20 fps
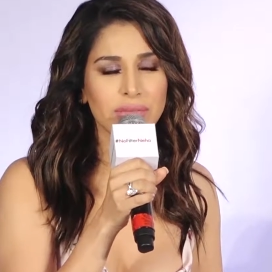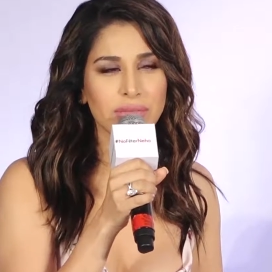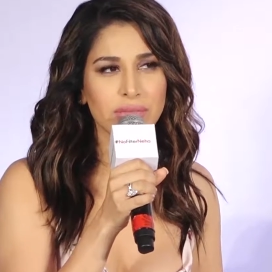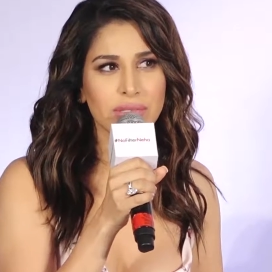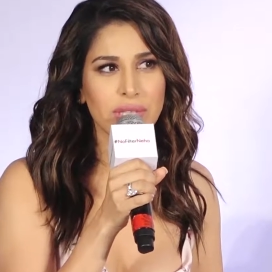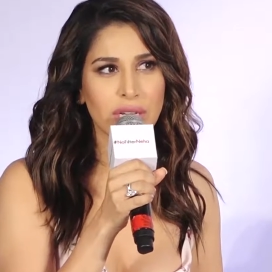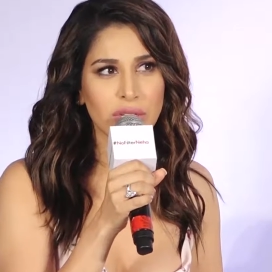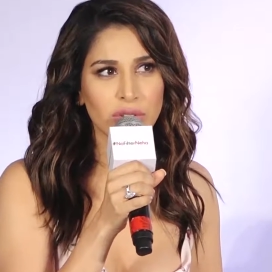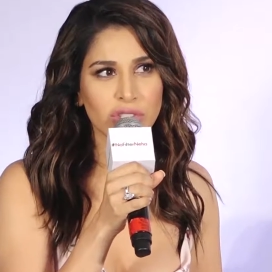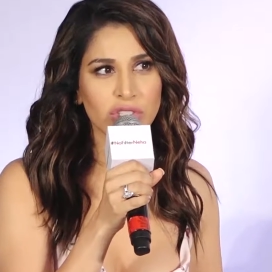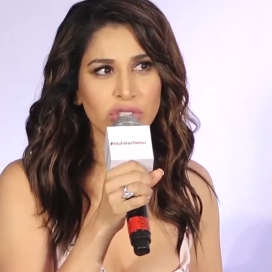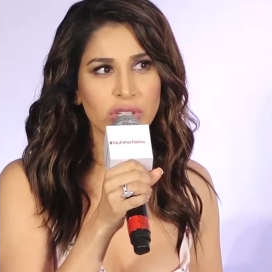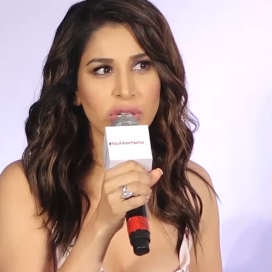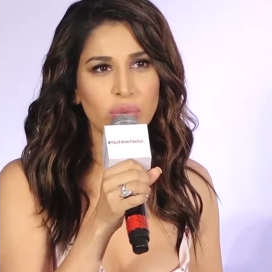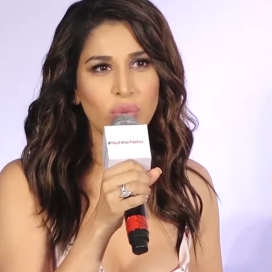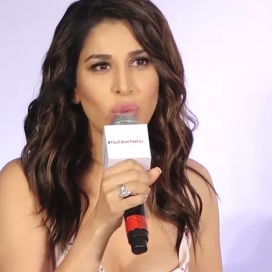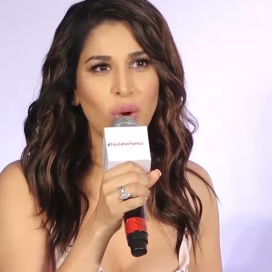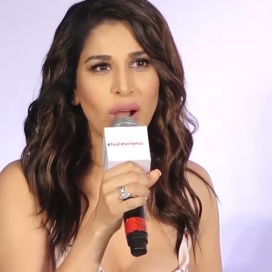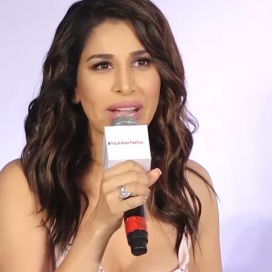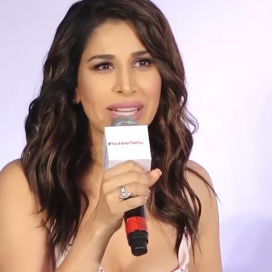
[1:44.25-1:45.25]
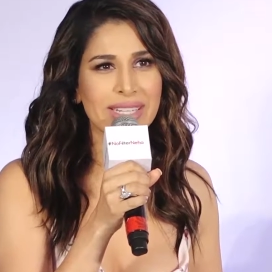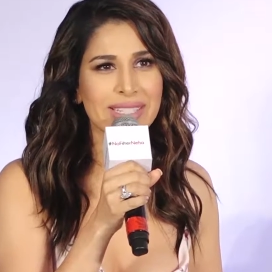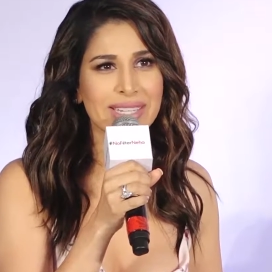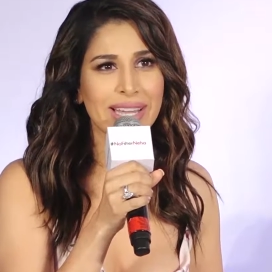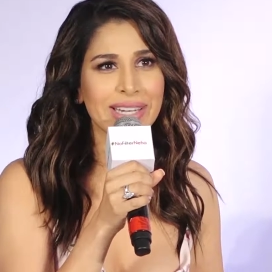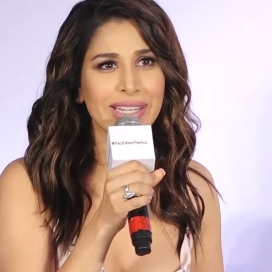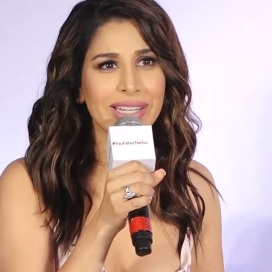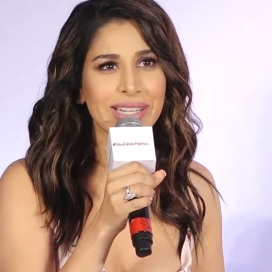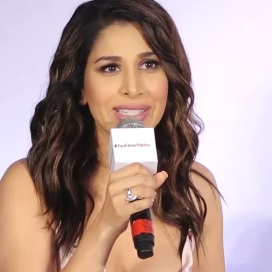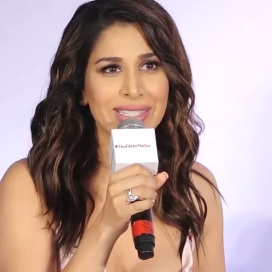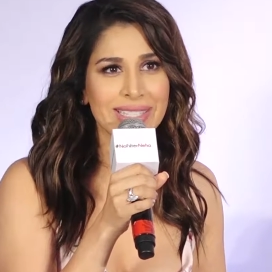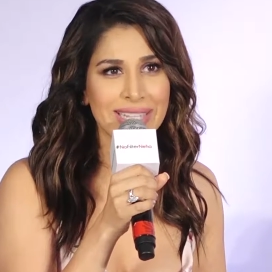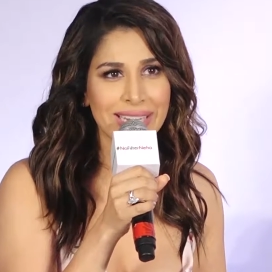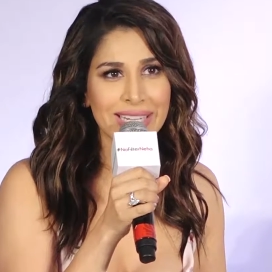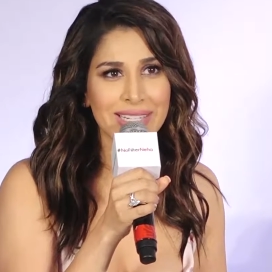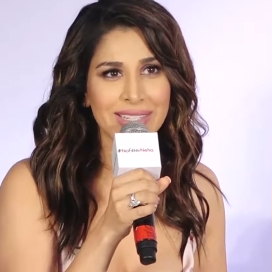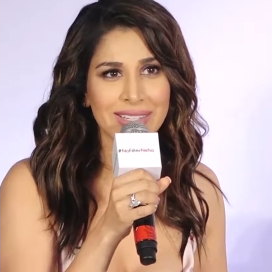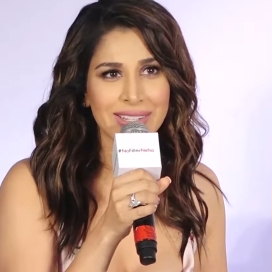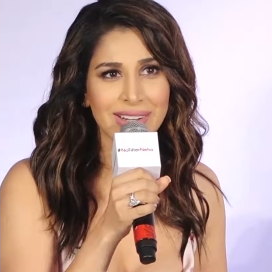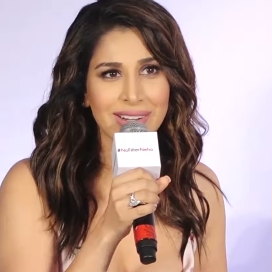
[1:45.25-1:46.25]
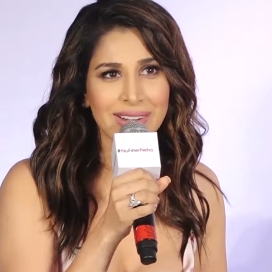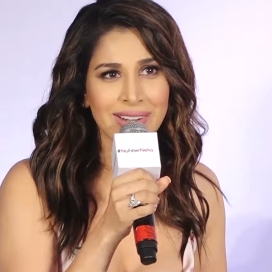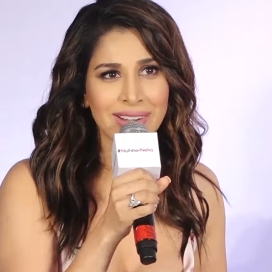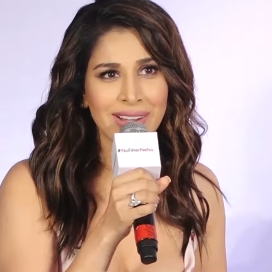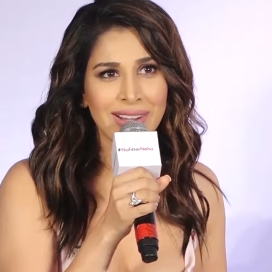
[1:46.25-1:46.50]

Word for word: Tanushree why 10 years later.